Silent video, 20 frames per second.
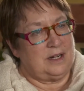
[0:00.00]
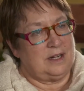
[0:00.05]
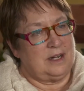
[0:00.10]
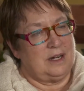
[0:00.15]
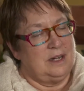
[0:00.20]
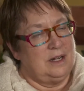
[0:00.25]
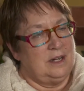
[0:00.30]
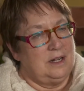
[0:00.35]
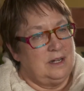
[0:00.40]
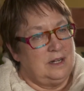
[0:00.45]
And
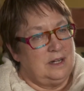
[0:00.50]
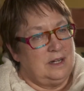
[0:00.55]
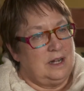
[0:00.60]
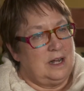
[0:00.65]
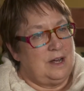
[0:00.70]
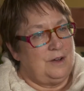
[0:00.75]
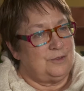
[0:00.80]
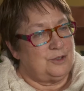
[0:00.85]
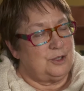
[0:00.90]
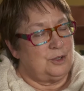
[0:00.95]

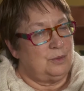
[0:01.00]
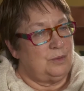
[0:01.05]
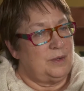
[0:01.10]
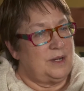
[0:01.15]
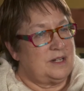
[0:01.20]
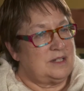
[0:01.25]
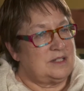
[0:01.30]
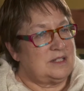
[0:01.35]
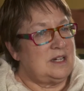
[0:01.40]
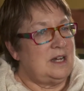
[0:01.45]
after a
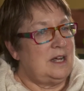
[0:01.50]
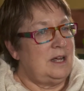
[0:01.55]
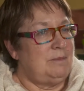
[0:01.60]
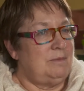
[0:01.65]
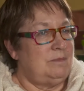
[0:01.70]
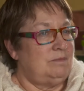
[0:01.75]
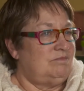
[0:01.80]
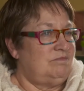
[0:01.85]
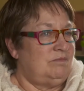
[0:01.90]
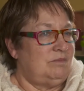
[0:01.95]
week's
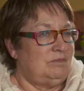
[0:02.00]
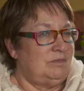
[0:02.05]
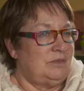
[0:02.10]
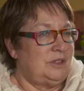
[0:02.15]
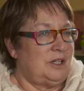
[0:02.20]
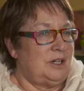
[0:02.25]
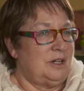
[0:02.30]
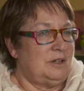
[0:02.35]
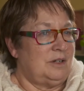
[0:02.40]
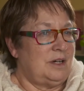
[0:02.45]
time,
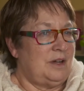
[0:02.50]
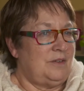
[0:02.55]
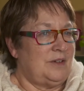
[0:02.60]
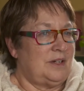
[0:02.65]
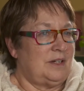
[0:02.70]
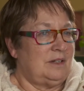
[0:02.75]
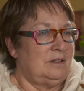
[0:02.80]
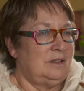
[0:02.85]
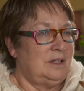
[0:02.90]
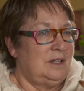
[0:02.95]
you know,
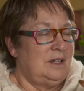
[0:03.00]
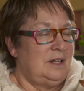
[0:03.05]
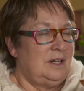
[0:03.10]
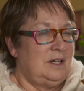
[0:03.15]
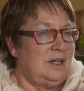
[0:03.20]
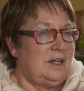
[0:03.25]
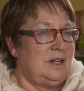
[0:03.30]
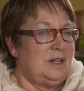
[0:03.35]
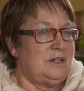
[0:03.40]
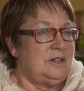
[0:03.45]
having
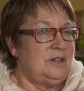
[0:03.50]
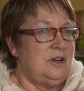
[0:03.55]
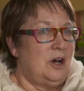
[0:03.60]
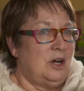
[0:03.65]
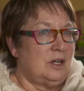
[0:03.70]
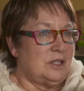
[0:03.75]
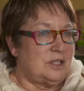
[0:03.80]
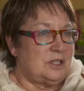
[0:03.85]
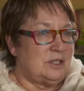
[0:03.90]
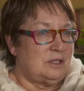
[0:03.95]

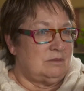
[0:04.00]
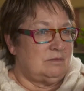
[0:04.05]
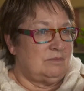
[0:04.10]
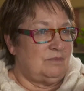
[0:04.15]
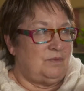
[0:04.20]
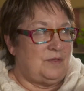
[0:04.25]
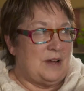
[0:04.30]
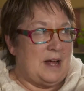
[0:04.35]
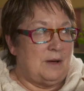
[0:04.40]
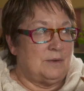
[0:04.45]
not
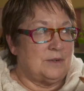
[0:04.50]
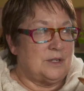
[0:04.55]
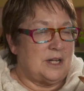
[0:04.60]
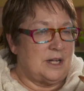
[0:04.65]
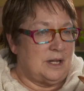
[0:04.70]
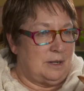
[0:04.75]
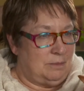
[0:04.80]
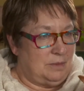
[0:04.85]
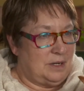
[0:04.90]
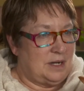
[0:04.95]
found
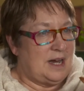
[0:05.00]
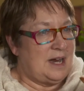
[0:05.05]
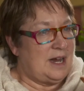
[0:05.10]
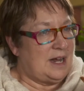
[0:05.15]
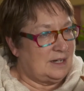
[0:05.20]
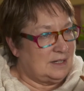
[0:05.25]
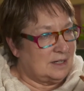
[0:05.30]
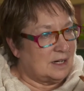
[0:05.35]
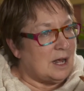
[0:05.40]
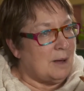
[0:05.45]
him and he
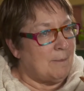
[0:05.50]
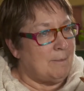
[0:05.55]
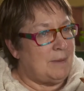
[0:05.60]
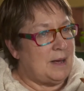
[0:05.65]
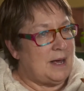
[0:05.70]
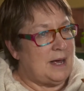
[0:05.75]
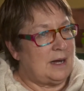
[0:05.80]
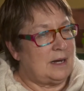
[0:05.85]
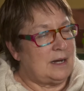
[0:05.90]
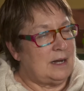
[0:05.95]
hadn't come
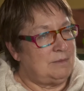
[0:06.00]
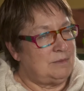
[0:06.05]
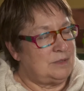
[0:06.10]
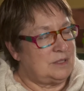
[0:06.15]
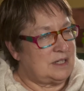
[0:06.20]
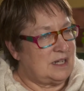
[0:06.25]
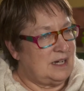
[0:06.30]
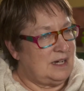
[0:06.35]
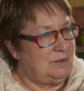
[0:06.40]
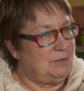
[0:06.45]
back, I
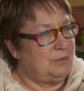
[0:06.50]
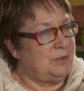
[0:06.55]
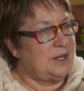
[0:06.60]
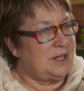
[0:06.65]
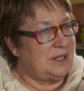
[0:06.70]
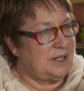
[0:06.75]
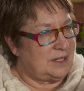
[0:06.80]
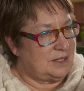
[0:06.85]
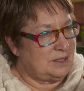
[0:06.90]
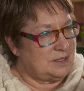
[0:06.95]
was getting
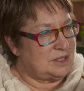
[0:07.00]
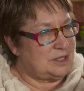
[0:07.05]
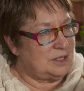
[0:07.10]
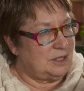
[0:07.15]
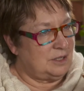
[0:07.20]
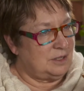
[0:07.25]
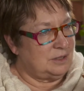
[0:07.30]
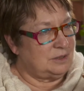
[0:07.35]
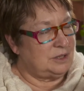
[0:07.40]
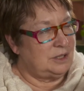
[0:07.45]
really
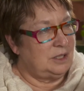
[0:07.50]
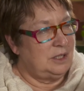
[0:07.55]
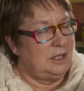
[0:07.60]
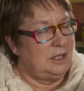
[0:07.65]
concerned.